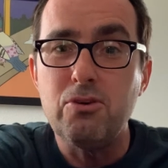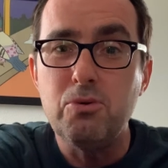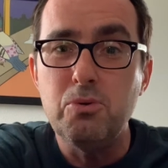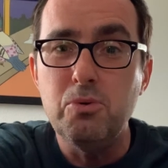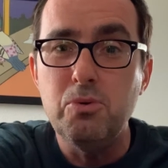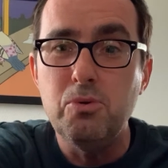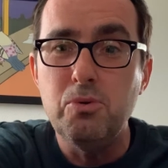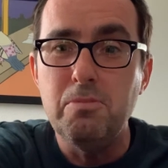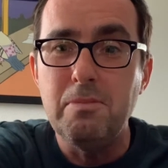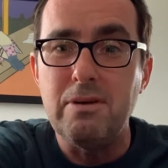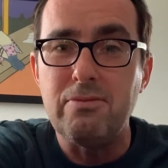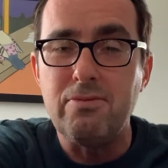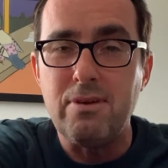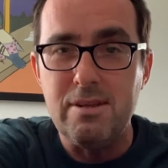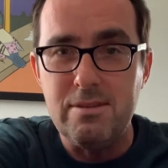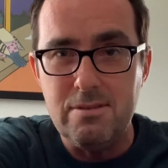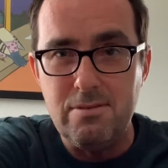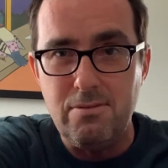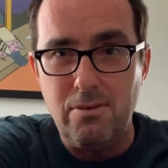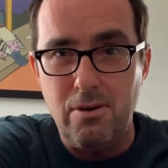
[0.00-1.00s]
cool. My
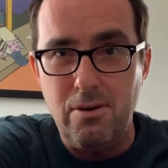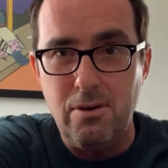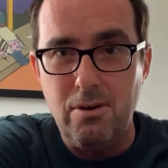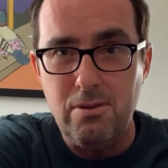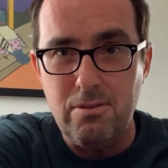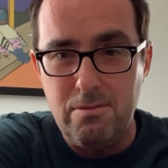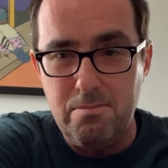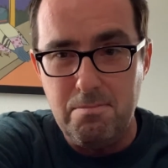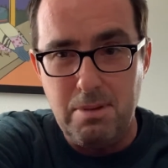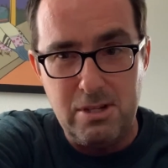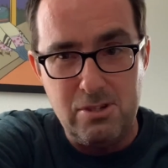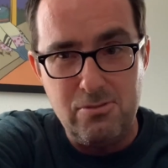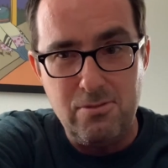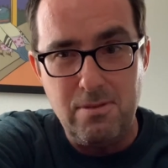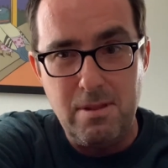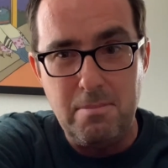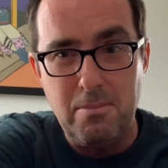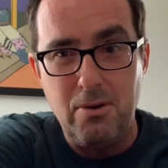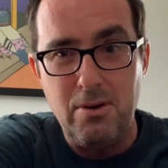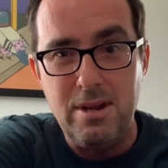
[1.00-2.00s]
friends a bunch of
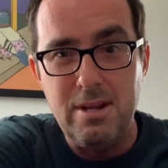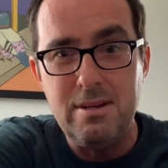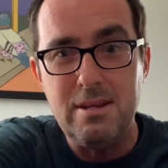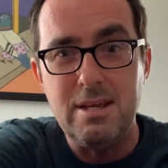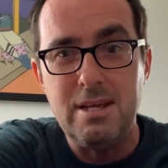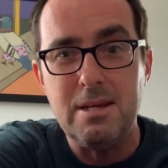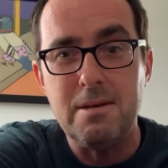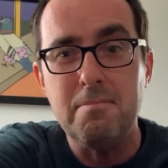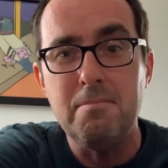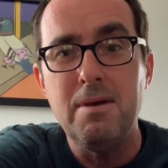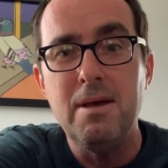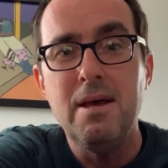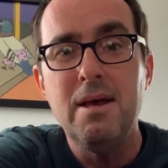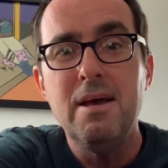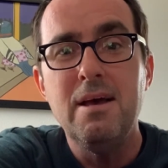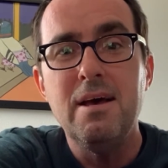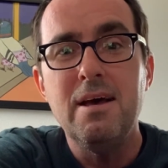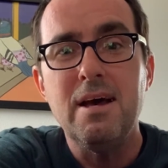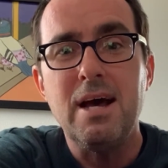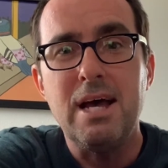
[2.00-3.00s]
them are into him.
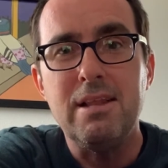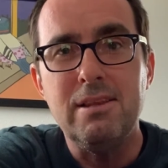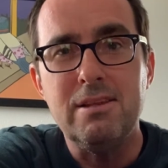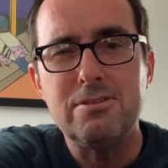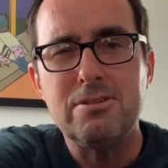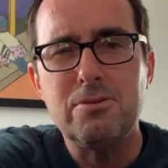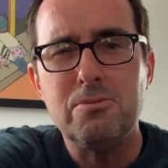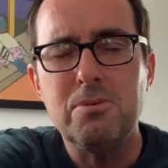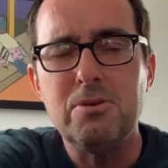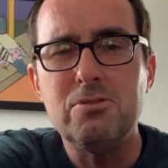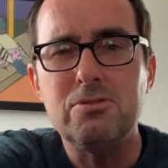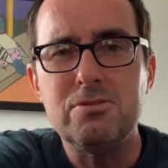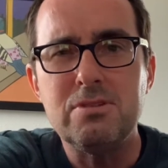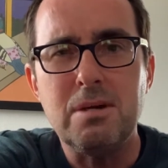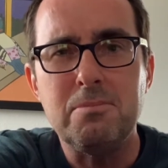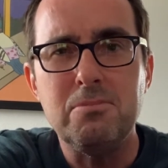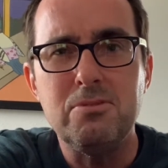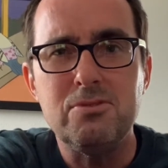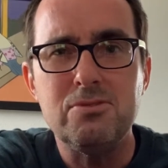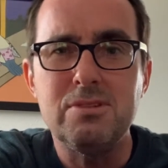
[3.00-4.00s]
I listened to
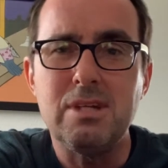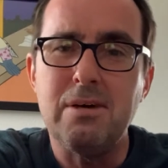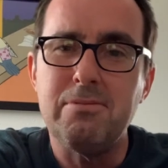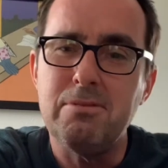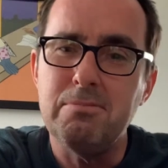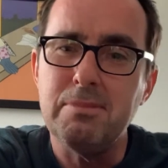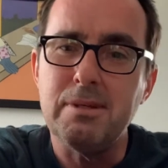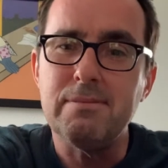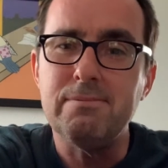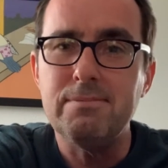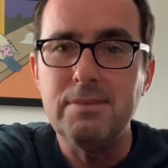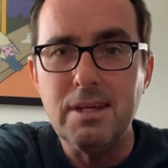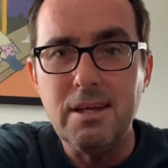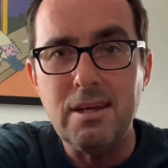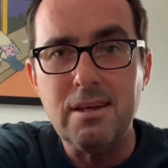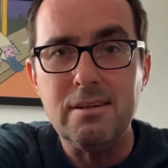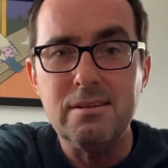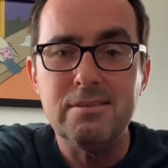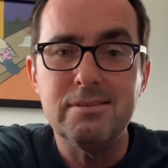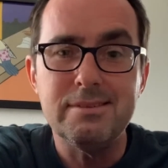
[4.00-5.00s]
some of his stuff. I'm like, yeah,
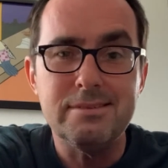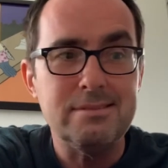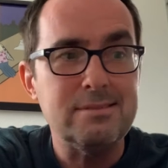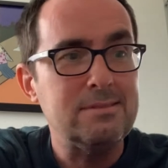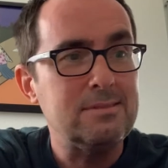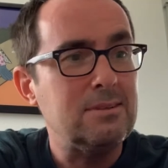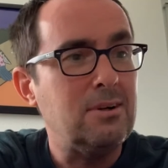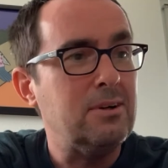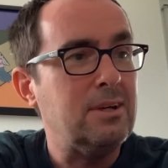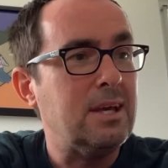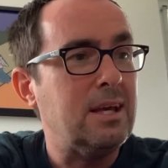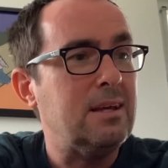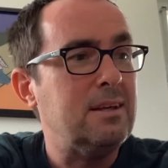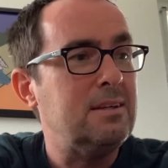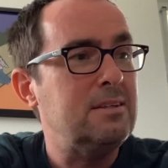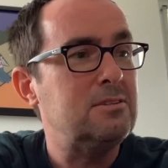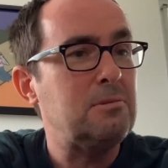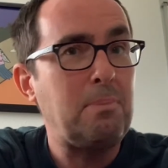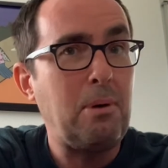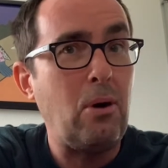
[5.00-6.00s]
it's okay.
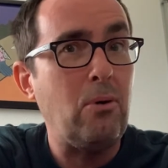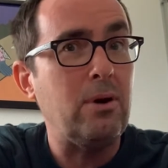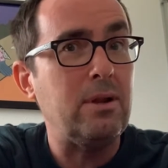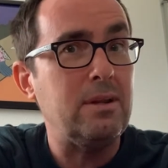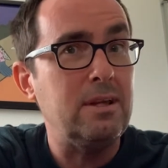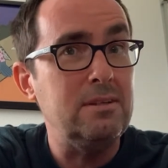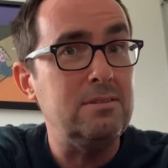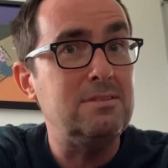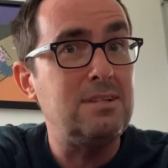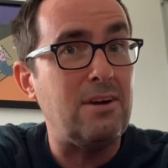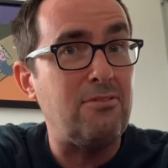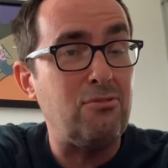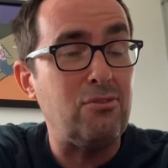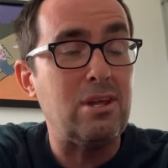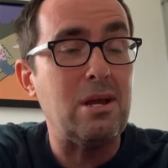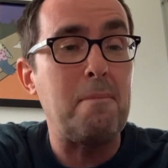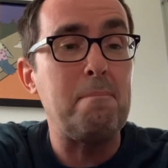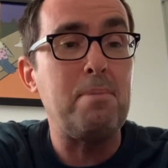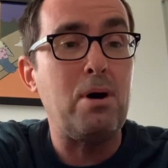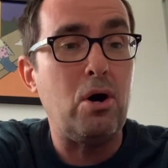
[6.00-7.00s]
He's a poet. He's definitely
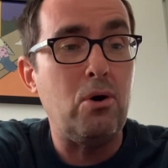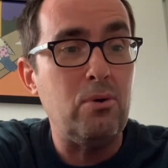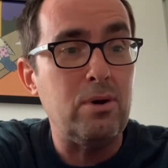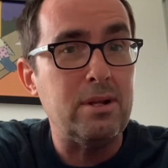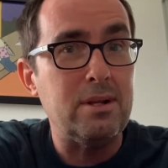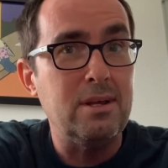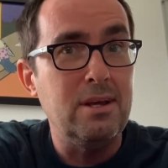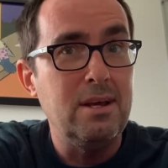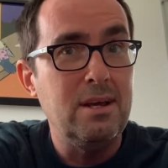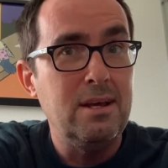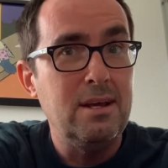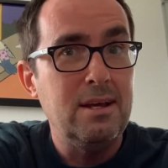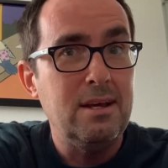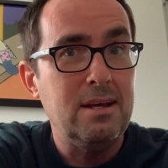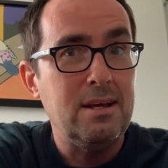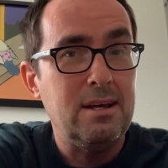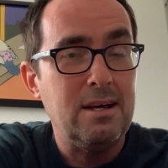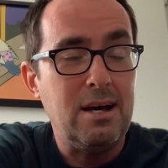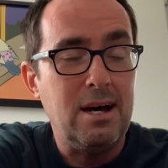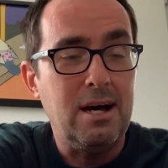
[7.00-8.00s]
a poet.
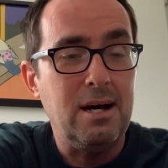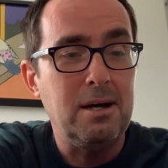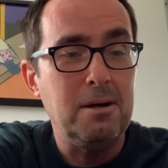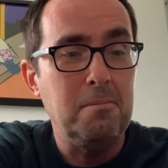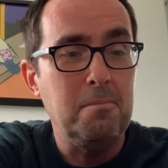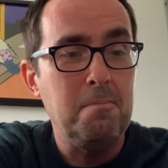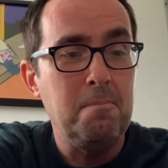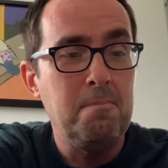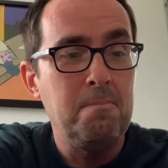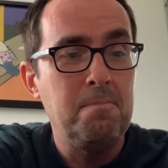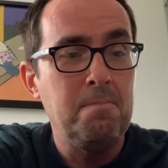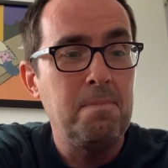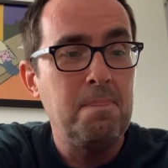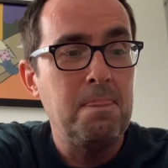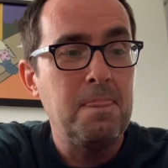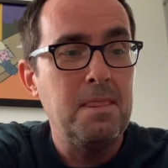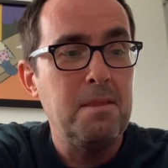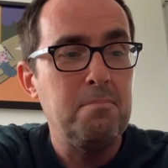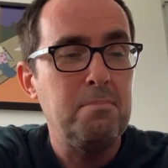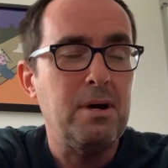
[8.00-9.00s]

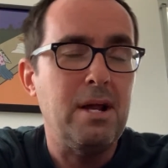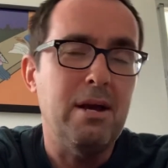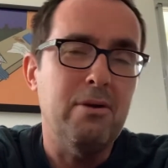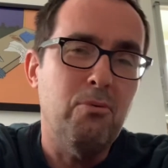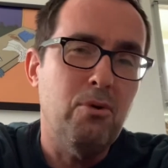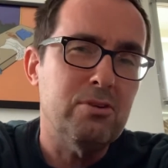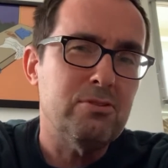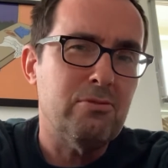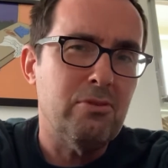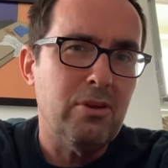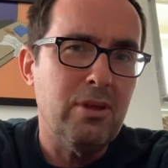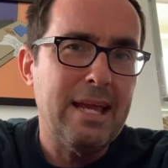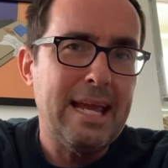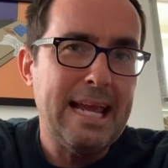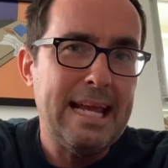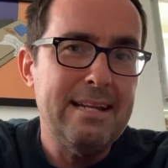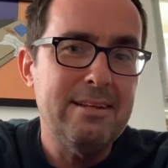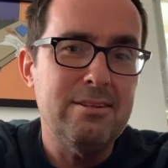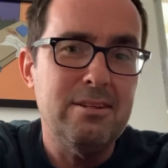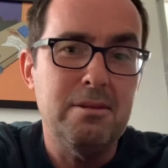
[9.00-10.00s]
But I wasn't really
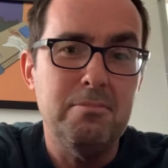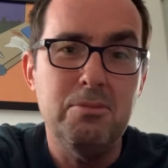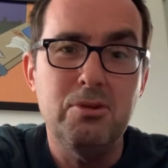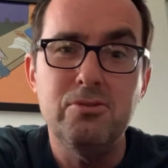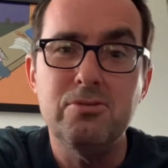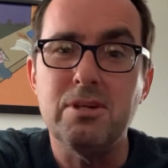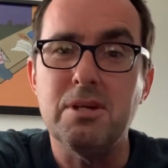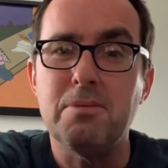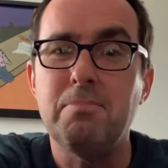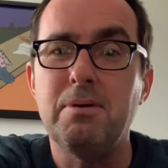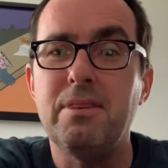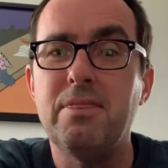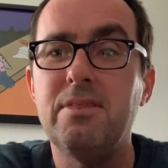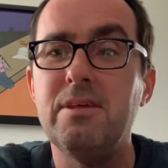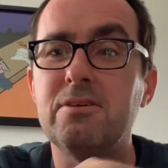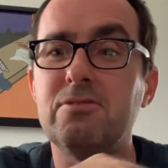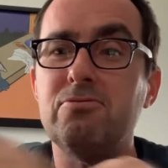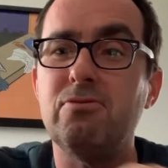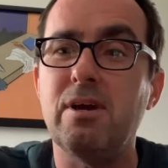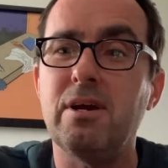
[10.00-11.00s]
into the music. But
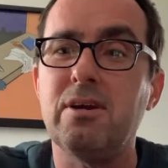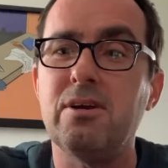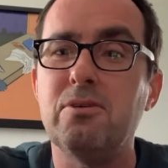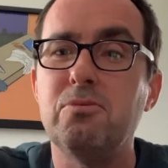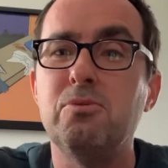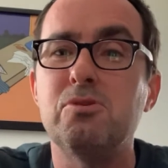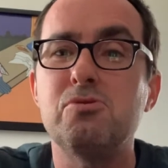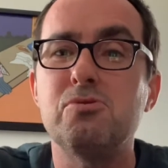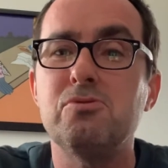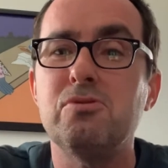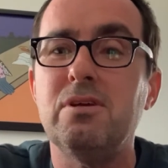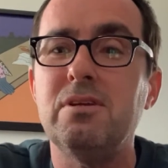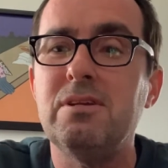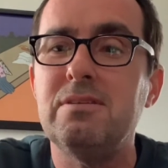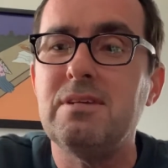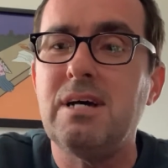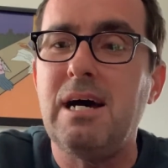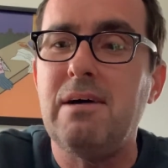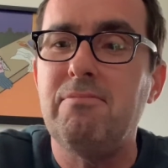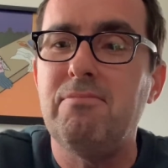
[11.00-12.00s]
this record, which was on the
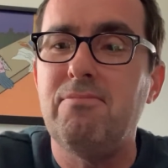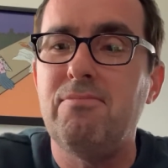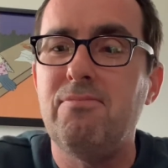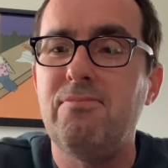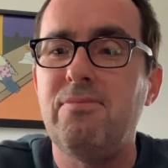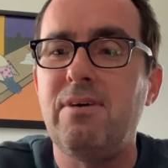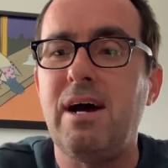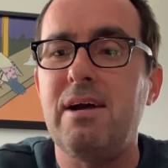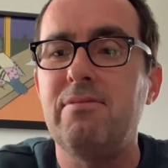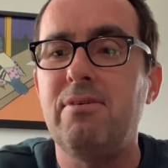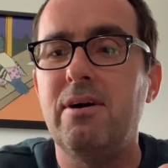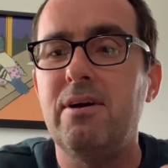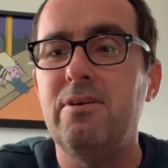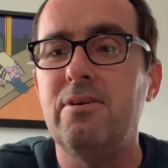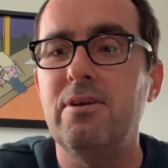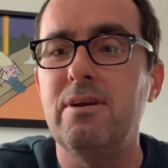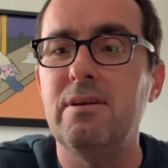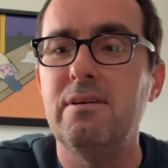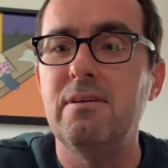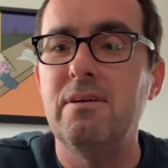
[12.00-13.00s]
top
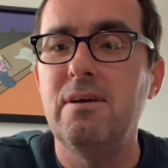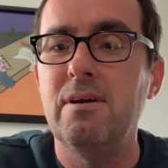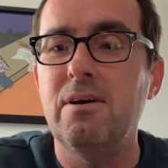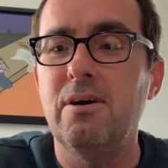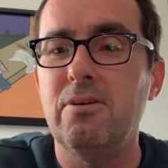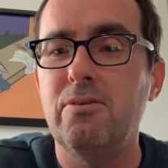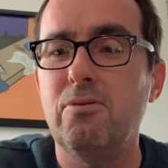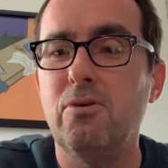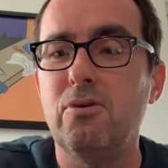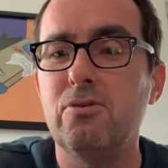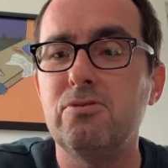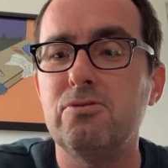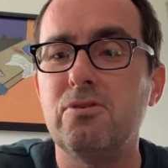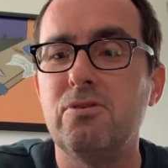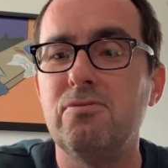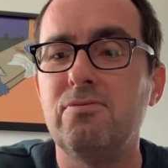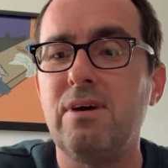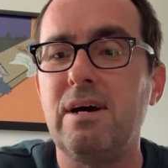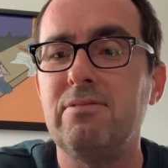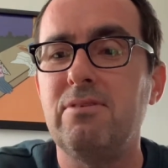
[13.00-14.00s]
500, on the Rolling
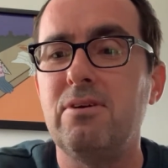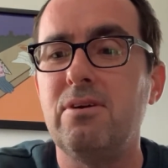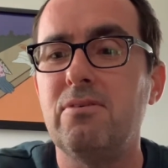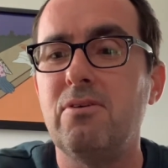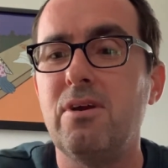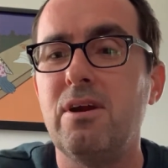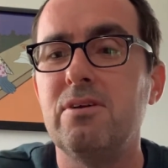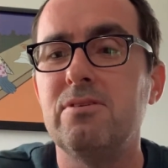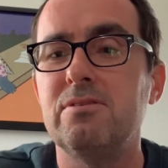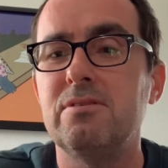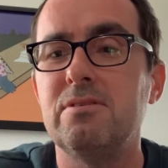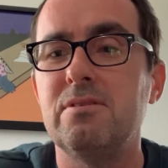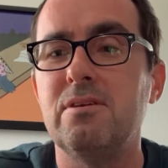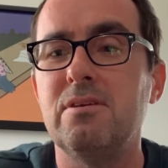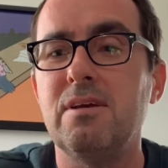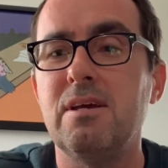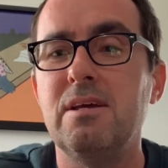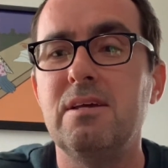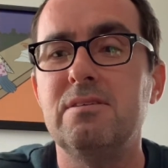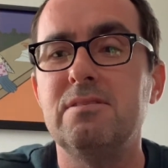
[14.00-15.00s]
Stone 500 Greatest,
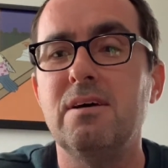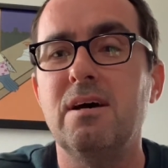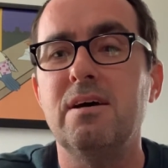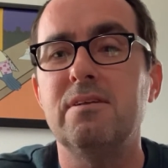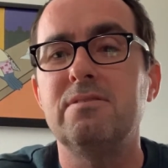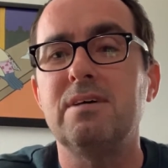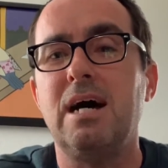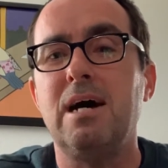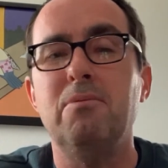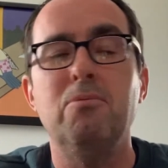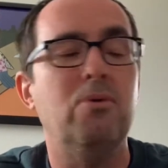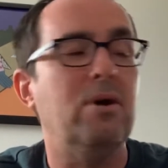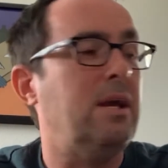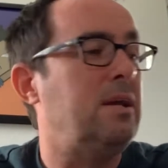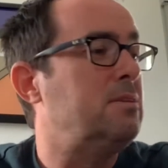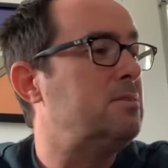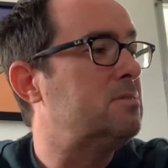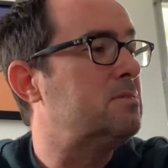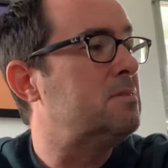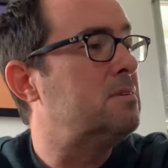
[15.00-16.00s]
it's Tom
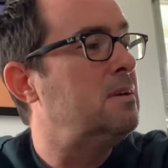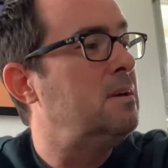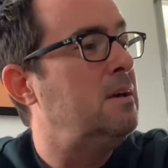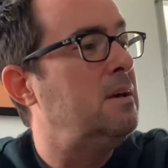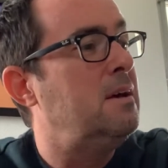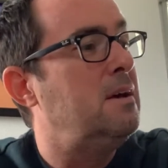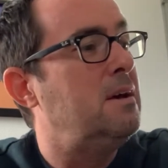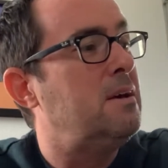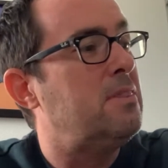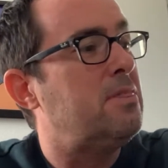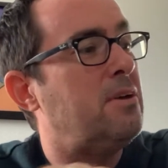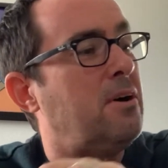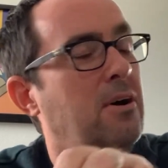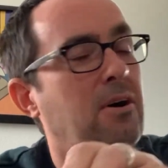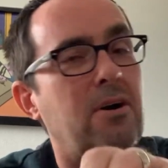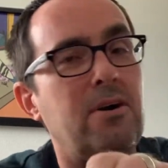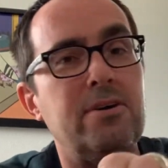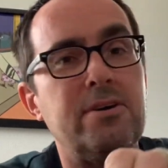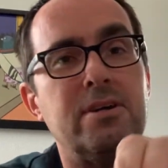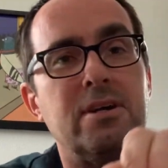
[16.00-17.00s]
Waits, The
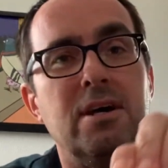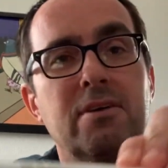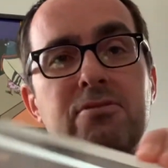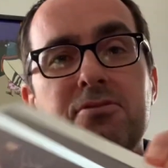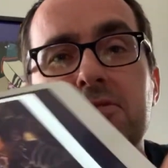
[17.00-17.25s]
Heart of